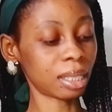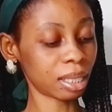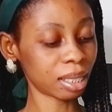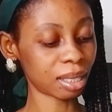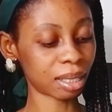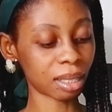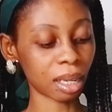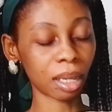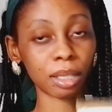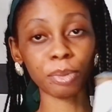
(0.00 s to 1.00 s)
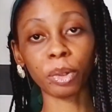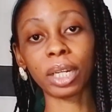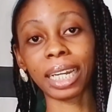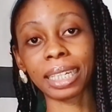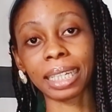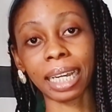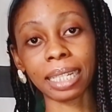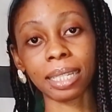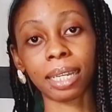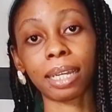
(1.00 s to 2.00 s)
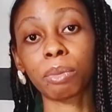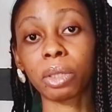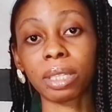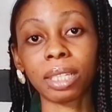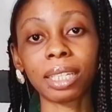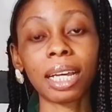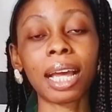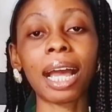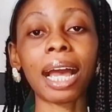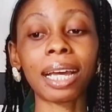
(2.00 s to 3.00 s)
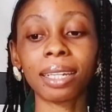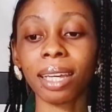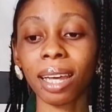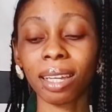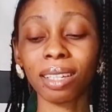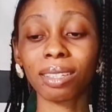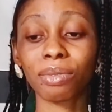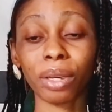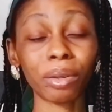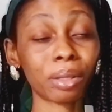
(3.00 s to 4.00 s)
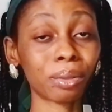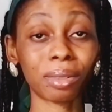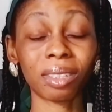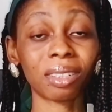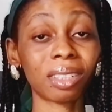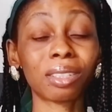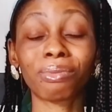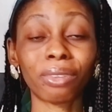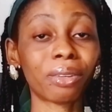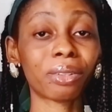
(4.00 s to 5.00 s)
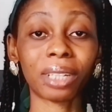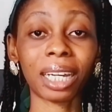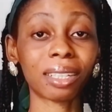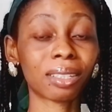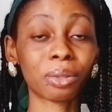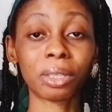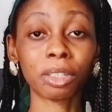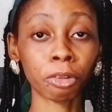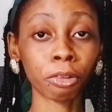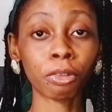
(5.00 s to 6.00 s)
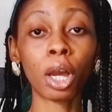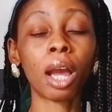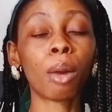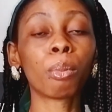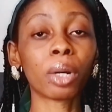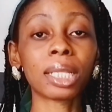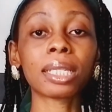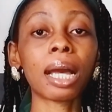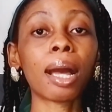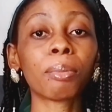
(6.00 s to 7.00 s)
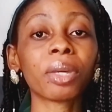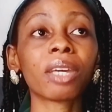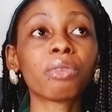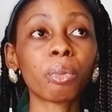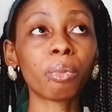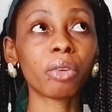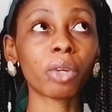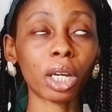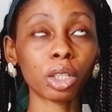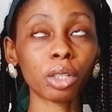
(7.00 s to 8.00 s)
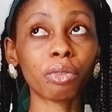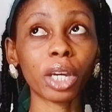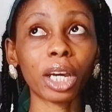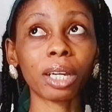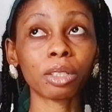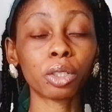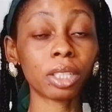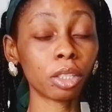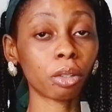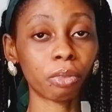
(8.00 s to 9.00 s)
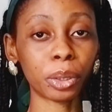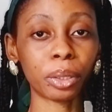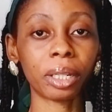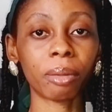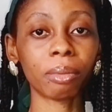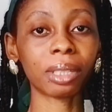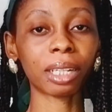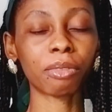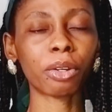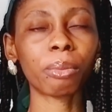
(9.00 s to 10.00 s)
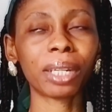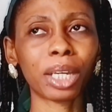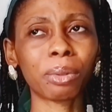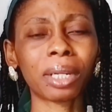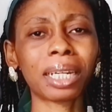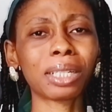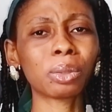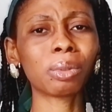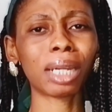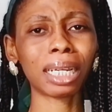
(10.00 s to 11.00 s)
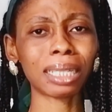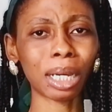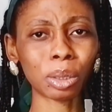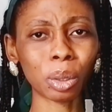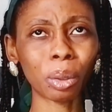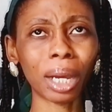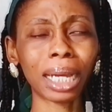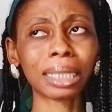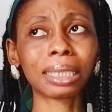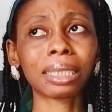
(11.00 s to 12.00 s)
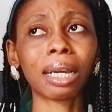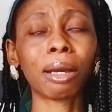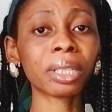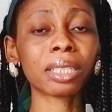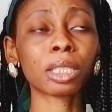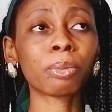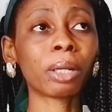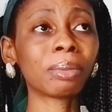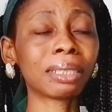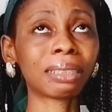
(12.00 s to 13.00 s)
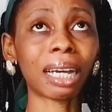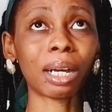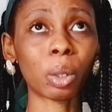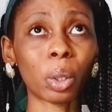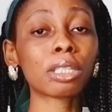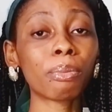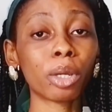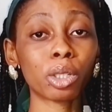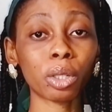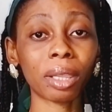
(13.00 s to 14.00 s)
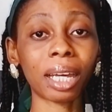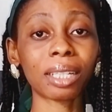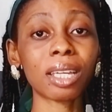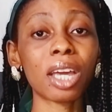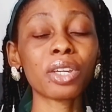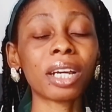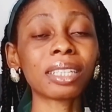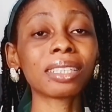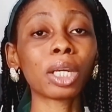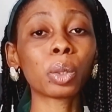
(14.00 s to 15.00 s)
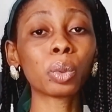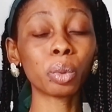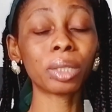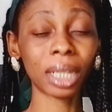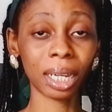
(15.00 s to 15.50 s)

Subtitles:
it is small LED light here that I'm using, and yeah, it's very good. It's very good, like it's good enough. But if you are shooting your video in an environment that you know that there's no light at all, and place is probably dark, just make sure that you're using a good